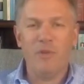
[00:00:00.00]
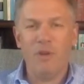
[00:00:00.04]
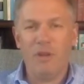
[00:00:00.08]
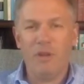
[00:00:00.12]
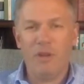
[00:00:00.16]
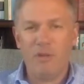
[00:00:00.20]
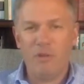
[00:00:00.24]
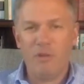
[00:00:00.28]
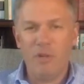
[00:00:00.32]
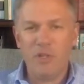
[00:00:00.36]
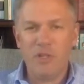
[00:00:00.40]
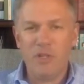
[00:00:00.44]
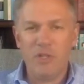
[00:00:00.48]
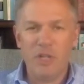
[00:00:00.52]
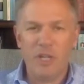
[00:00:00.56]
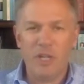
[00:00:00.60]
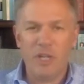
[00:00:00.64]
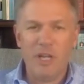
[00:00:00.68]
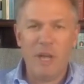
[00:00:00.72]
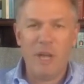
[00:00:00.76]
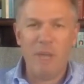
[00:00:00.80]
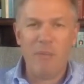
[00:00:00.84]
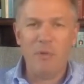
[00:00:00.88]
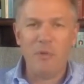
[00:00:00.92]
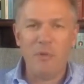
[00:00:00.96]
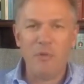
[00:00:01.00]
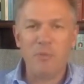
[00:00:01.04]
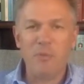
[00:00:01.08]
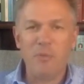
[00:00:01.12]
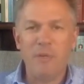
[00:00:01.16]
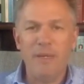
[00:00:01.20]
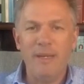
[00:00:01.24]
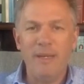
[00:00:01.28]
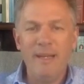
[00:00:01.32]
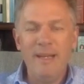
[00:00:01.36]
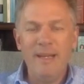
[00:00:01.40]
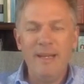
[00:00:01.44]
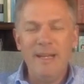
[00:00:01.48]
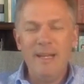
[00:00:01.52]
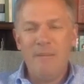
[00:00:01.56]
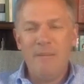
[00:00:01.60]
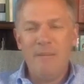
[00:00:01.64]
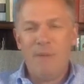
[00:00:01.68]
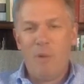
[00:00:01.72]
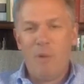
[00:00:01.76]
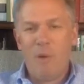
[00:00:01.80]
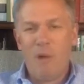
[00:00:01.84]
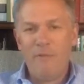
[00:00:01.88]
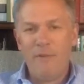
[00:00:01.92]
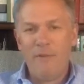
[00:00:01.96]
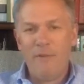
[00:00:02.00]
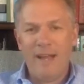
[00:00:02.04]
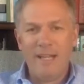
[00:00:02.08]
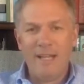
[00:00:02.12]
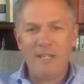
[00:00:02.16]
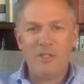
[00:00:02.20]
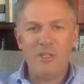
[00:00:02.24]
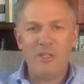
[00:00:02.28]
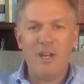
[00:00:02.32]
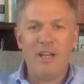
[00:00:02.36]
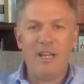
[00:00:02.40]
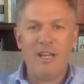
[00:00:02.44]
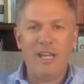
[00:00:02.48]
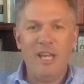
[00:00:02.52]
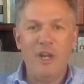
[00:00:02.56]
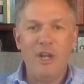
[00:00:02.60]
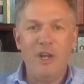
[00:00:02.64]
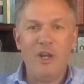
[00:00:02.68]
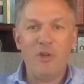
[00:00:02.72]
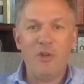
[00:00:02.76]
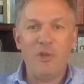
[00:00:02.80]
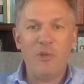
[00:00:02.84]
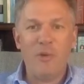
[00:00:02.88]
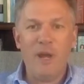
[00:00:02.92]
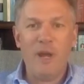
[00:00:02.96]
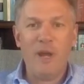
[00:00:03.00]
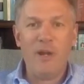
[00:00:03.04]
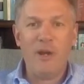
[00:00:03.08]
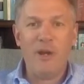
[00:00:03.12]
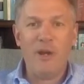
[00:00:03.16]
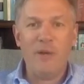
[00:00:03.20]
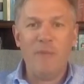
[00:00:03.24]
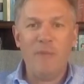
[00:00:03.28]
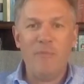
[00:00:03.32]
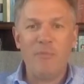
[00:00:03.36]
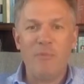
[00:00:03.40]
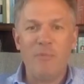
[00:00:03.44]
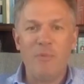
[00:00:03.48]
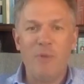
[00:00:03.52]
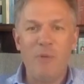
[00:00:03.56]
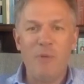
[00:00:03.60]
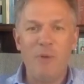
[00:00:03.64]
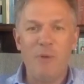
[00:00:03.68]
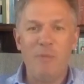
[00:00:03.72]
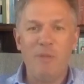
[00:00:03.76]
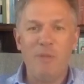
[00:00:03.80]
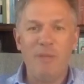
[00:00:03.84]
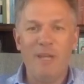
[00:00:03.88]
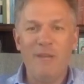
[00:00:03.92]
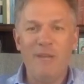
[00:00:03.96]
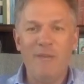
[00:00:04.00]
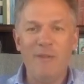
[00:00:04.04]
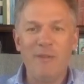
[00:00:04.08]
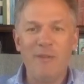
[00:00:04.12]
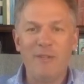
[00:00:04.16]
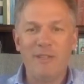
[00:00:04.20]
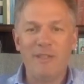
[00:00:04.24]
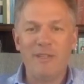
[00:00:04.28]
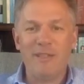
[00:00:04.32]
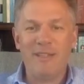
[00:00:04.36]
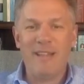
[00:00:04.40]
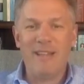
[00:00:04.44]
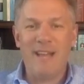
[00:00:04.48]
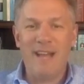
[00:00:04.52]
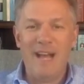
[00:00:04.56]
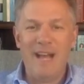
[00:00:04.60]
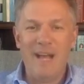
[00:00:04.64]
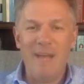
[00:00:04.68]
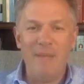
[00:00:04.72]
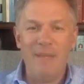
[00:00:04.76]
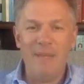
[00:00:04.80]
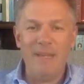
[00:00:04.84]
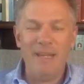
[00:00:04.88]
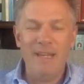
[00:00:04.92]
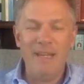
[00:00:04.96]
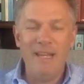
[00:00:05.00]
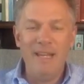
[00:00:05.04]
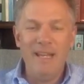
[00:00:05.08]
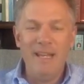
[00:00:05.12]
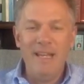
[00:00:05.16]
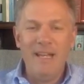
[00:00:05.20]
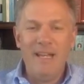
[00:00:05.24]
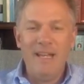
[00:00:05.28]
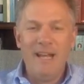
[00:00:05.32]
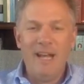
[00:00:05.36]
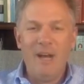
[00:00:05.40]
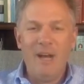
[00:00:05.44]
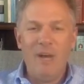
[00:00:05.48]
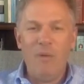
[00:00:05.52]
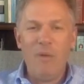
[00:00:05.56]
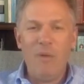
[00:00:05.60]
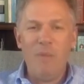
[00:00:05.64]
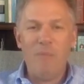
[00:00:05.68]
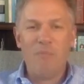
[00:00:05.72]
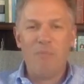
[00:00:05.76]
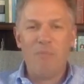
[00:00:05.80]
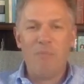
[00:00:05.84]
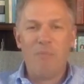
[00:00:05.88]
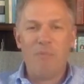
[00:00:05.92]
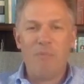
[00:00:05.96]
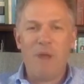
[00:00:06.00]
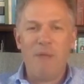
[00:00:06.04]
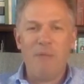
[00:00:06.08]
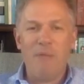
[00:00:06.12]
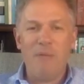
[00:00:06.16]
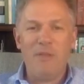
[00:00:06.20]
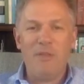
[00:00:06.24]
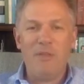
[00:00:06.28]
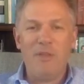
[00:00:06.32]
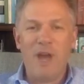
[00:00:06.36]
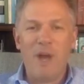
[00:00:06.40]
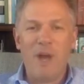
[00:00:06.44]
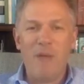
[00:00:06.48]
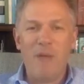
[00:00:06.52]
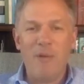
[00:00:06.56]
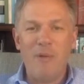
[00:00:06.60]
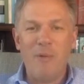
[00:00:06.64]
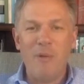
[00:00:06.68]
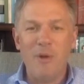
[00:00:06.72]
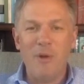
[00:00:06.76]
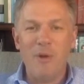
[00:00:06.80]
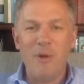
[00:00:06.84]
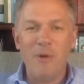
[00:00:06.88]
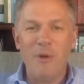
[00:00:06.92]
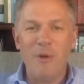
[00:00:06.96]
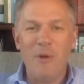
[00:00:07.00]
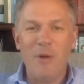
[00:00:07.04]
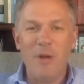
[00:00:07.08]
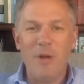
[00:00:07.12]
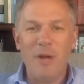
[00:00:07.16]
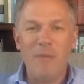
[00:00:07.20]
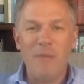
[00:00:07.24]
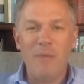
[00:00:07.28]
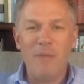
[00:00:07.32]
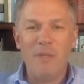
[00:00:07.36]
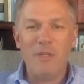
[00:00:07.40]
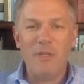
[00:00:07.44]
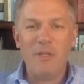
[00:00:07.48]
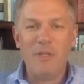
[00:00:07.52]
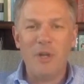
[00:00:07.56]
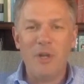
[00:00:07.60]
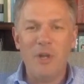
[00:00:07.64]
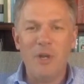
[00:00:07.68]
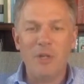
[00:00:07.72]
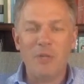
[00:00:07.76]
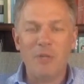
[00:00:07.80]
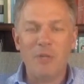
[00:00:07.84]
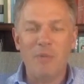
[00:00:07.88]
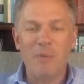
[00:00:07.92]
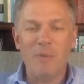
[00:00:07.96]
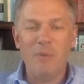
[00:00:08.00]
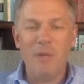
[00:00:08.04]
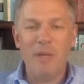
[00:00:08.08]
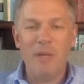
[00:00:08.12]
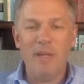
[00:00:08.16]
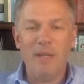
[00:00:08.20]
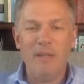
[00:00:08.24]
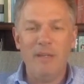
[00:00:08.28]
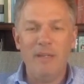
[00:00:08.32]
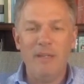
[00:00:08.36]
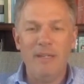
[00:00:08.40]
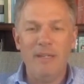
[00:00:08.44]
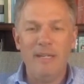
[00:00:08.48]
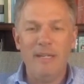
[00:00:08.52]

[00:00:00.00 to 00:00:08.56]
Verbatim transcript: Christian couples. But my wife and I snuck in under the radar. We weren't believers at the time, and we probably thought we were growing up in the church, but we